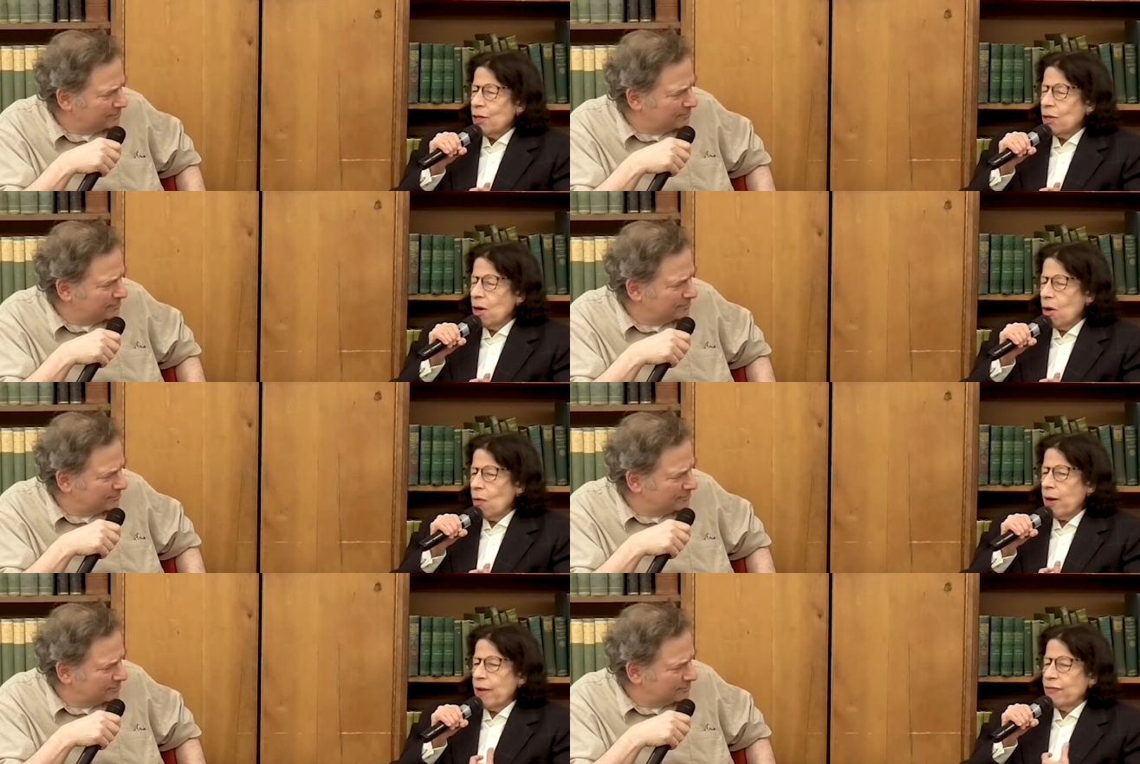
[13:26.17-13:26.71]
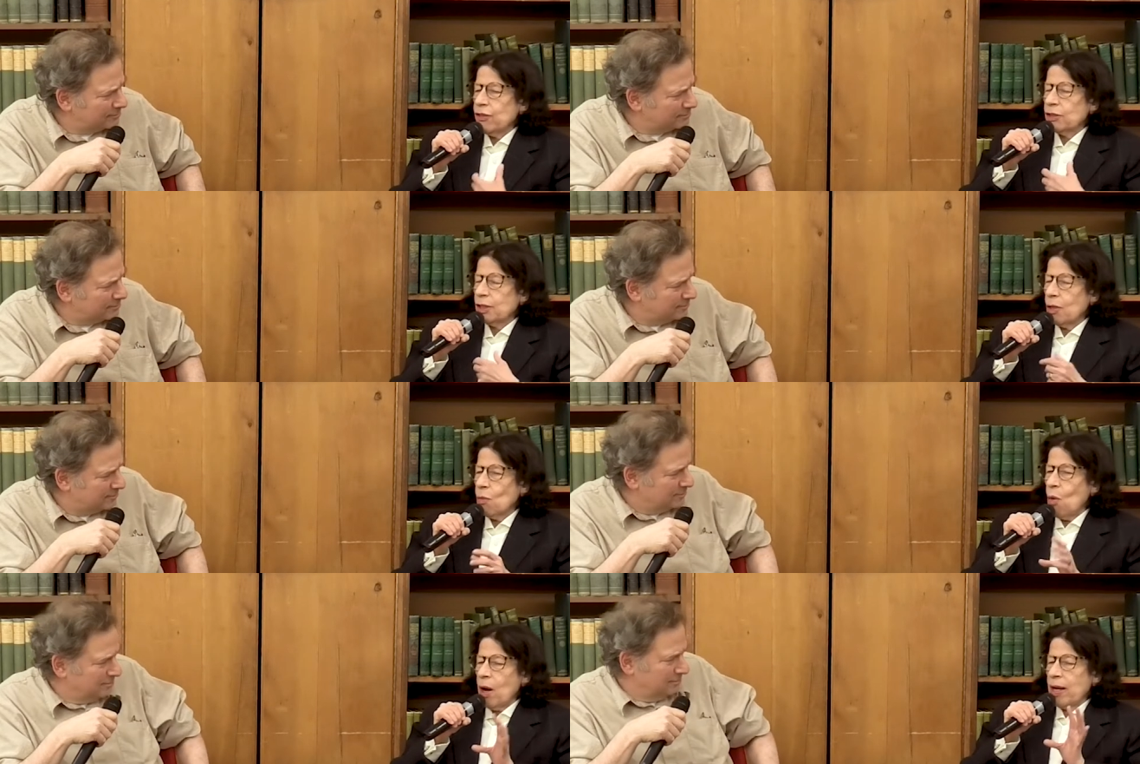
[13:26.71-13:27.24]
Speaker 1: you know if you're
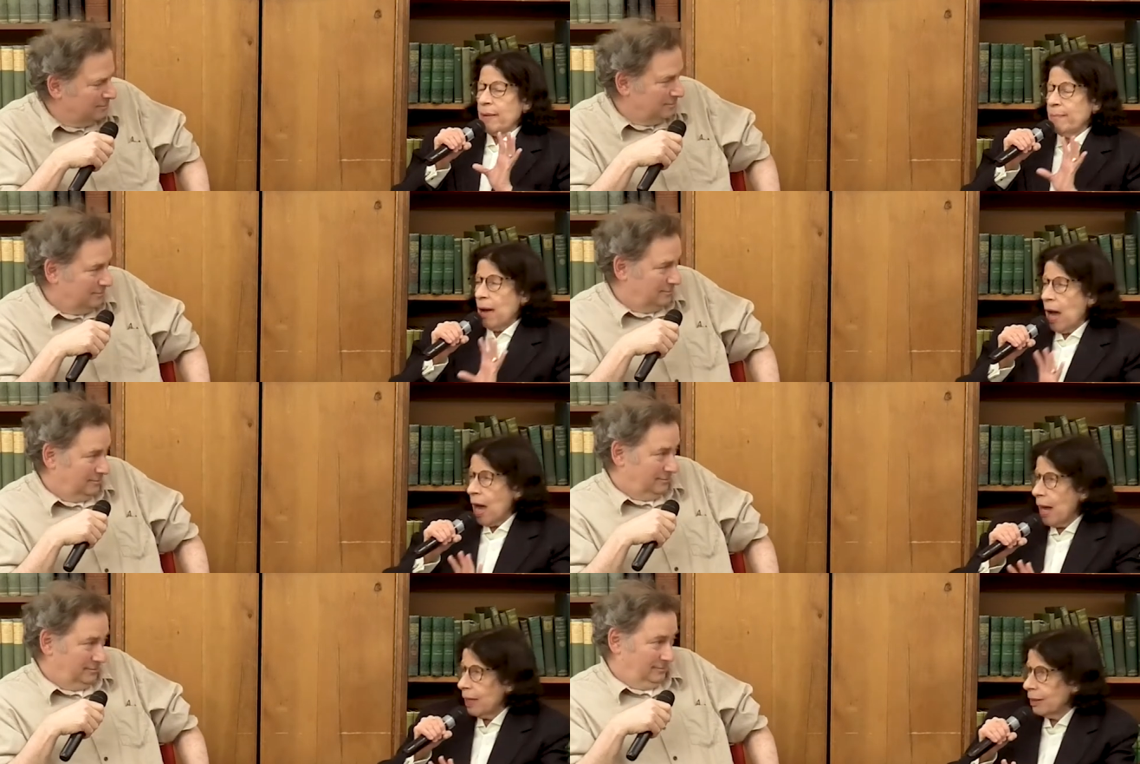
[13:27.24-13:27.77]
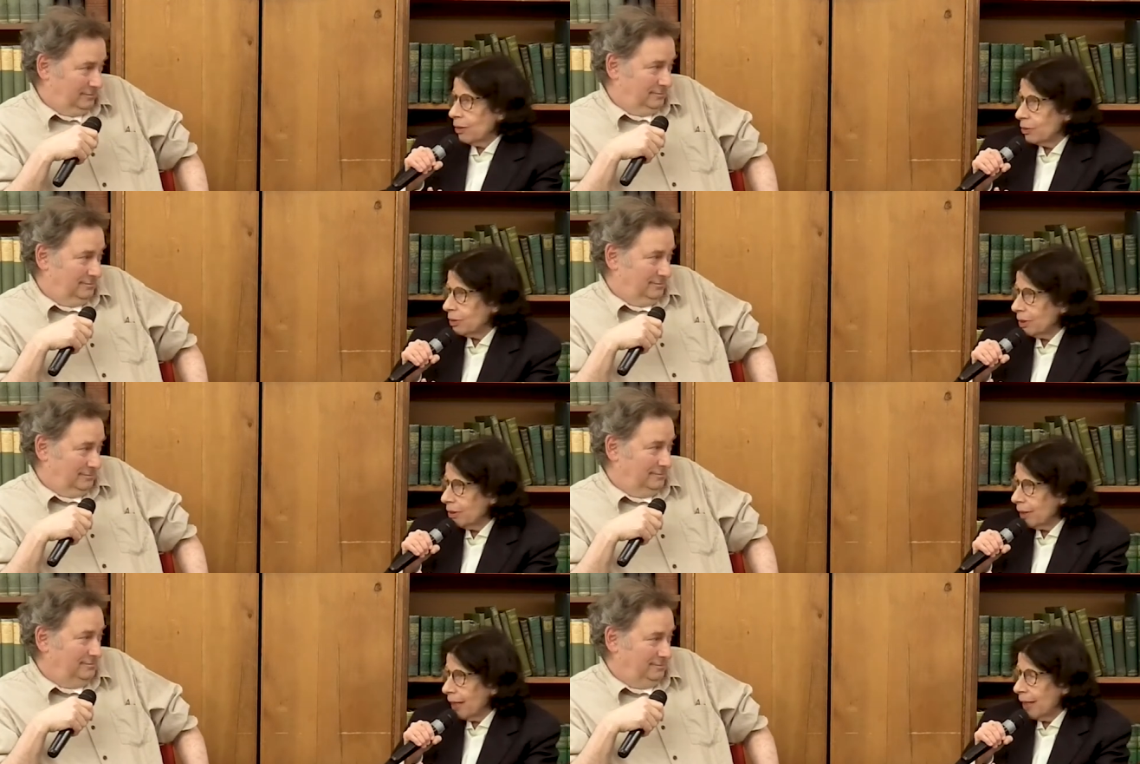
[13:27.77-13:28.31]
walking behind those
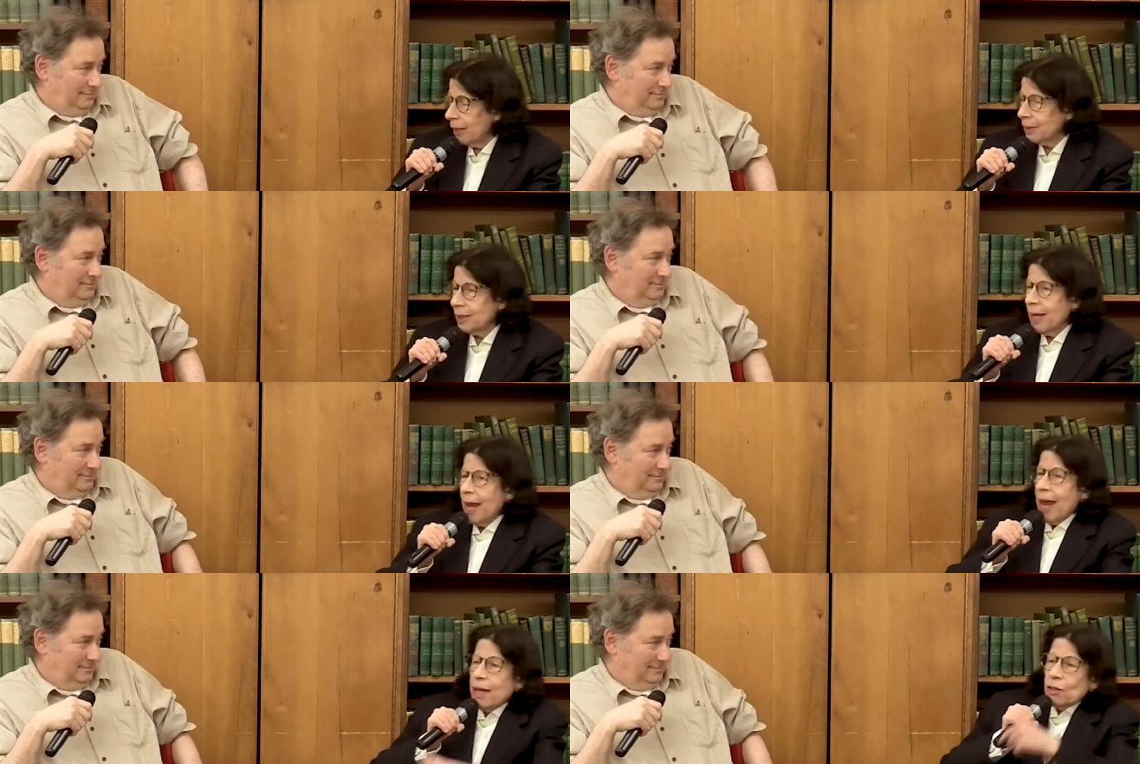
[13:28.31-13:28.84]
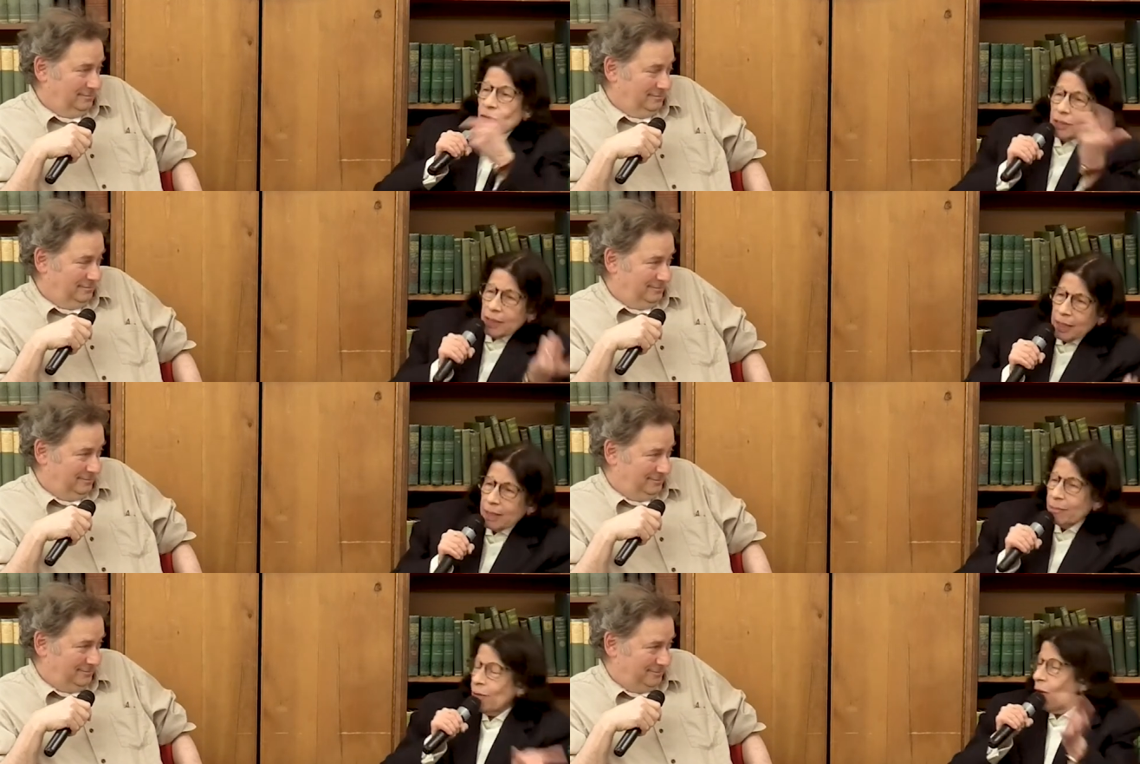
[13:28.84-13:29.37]
little kids and you see
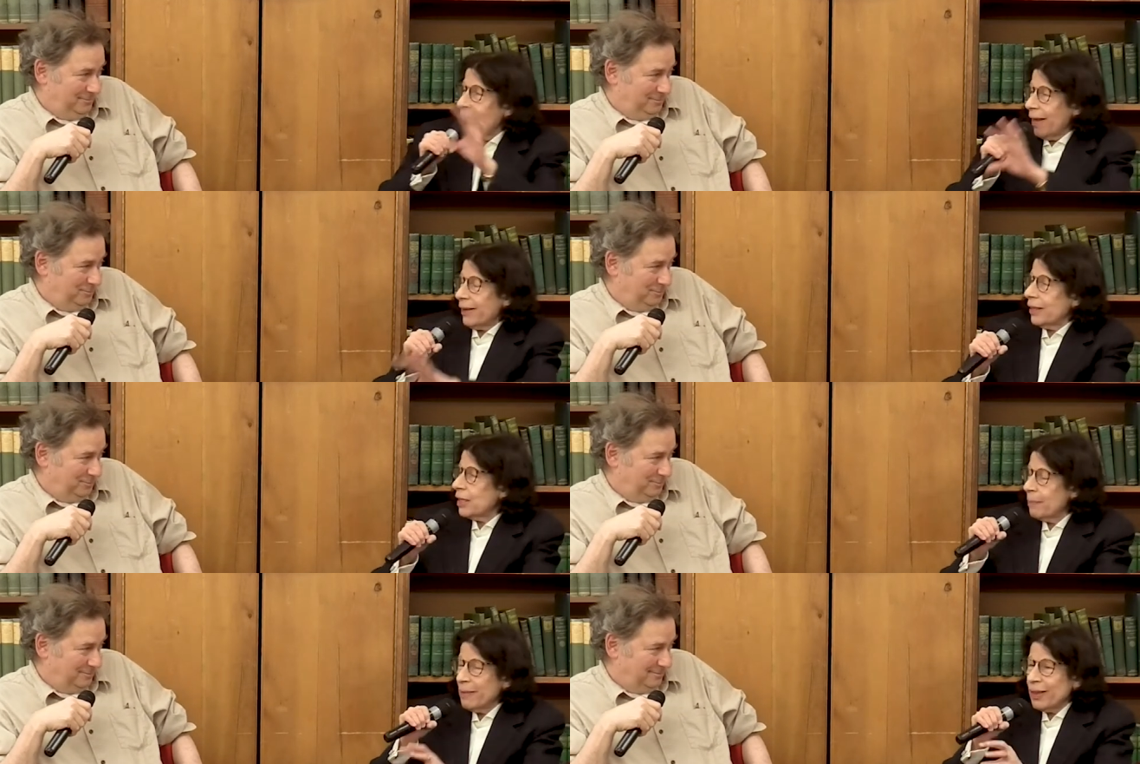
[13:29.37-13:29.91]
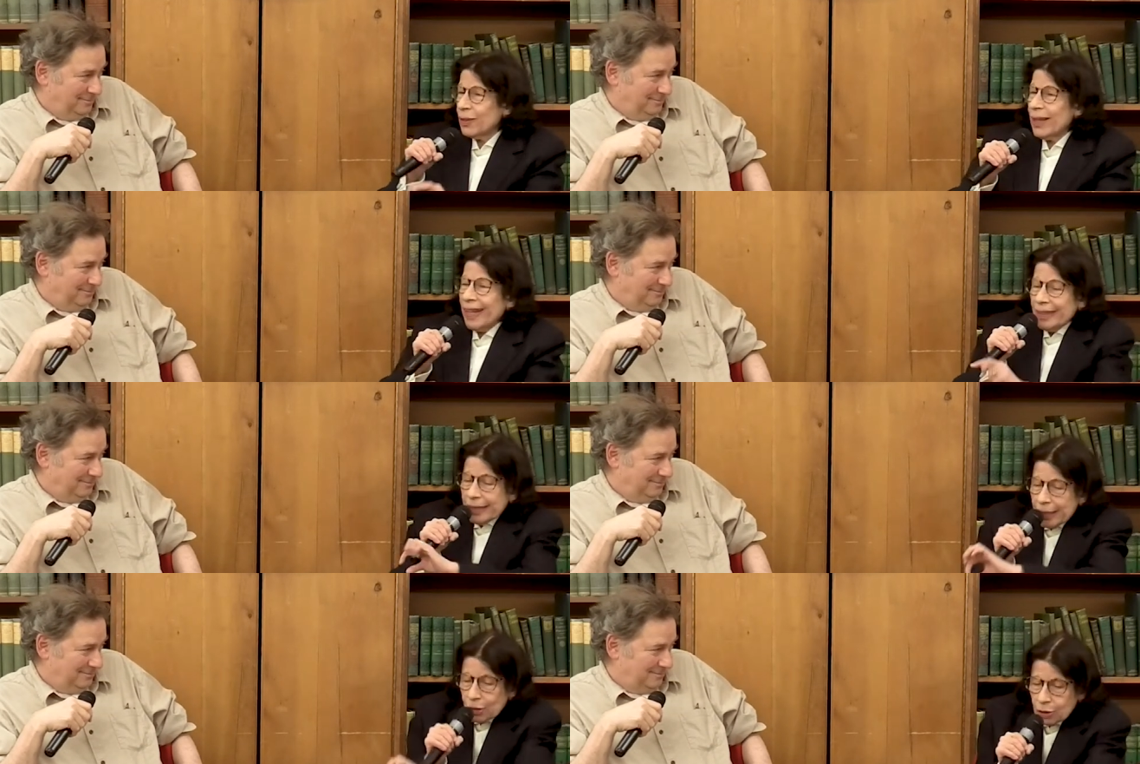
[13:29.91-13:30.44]
them going, to me, they're like
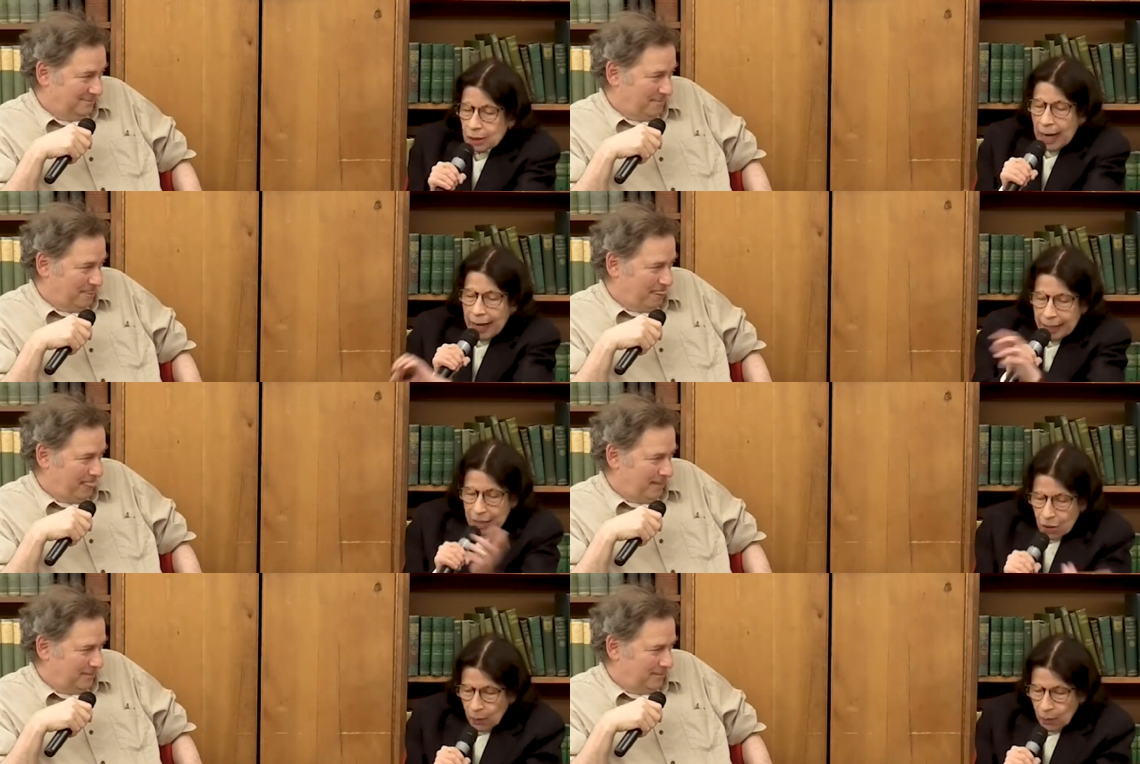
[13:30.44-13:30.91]
little tiny